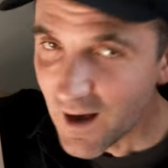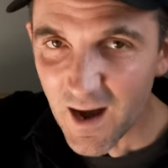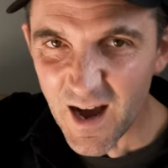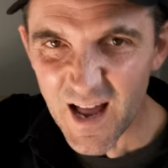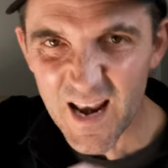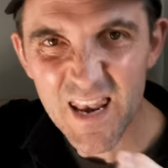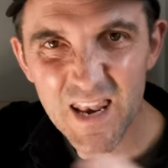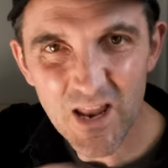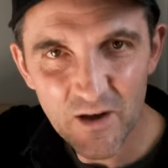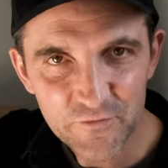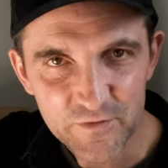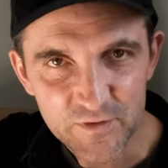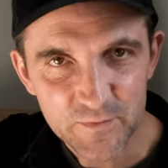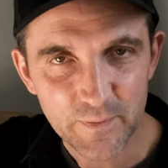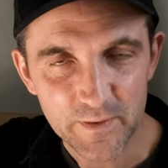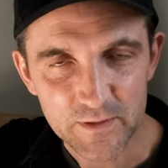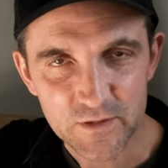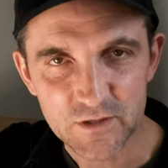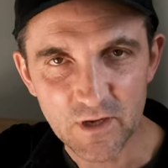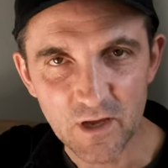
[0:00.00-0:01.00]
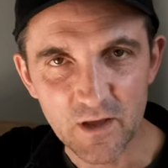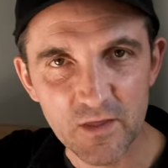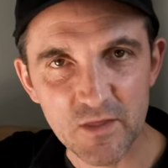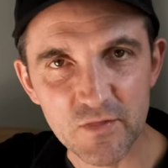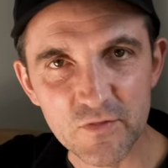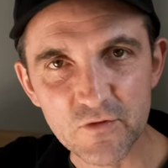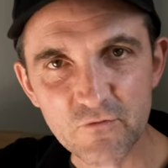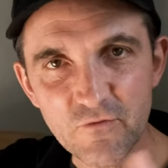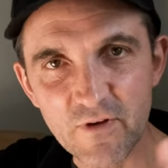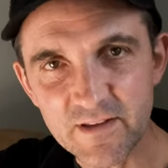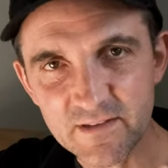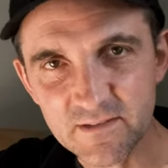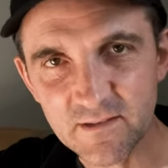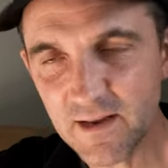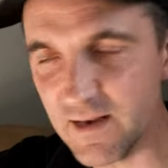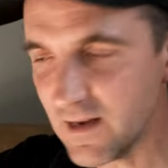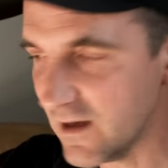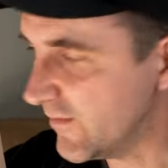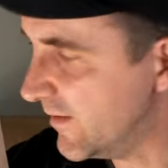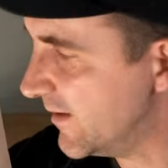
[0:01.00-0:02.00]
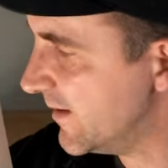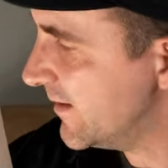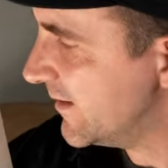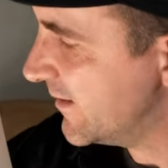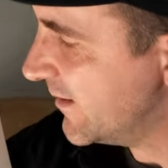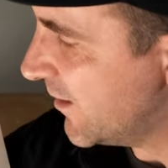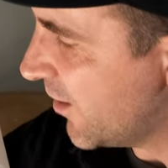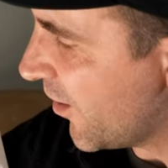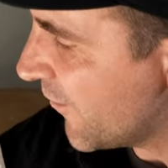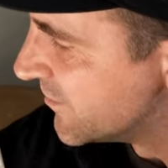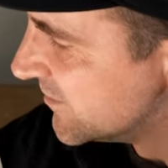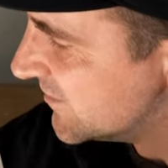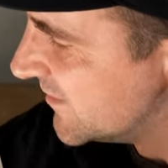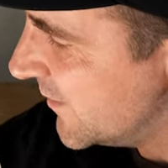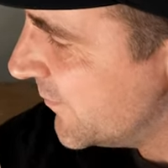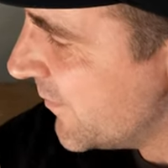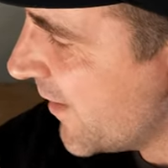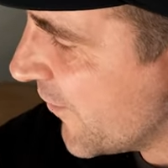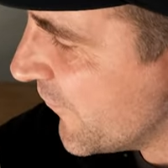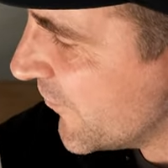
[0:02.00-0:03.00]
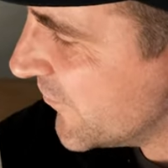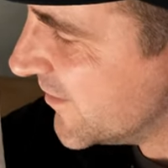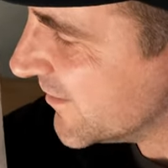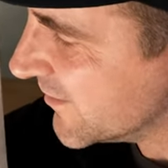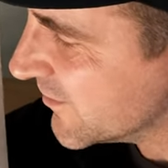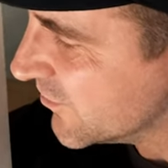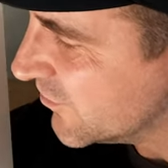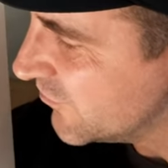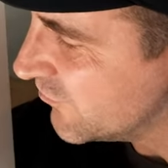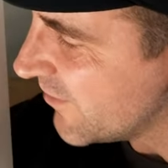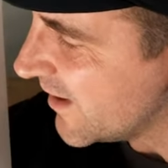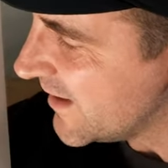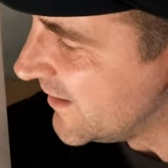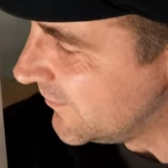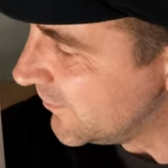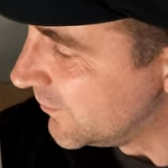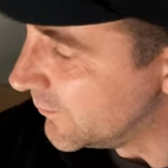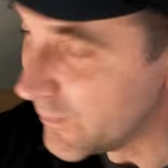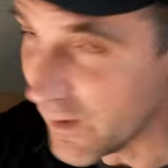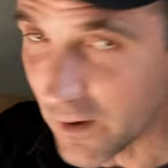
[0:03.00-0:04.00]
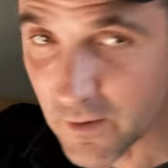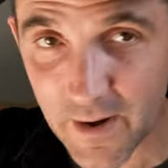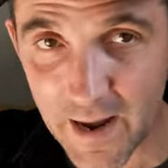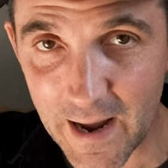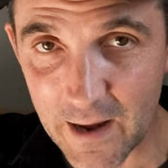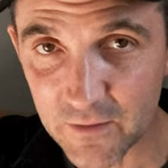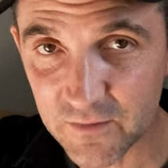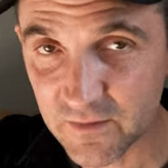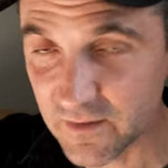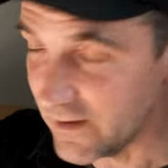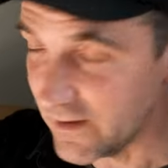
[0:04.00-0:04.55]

I love this picture. The reason I love it, obviously apart from this great little boathouse